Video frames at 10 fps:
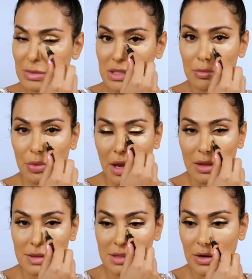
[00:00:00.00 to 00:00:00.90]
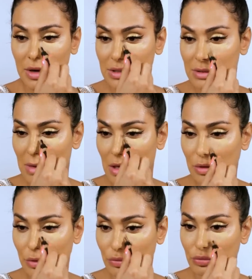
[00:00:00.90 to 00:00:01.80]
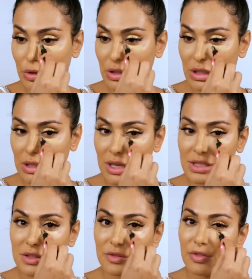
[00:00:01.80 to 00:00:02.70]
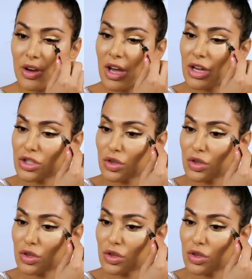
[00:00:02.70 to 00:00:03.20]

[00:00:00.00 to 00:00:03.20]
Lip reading: but to brighten this area to make it look really nice and fresh,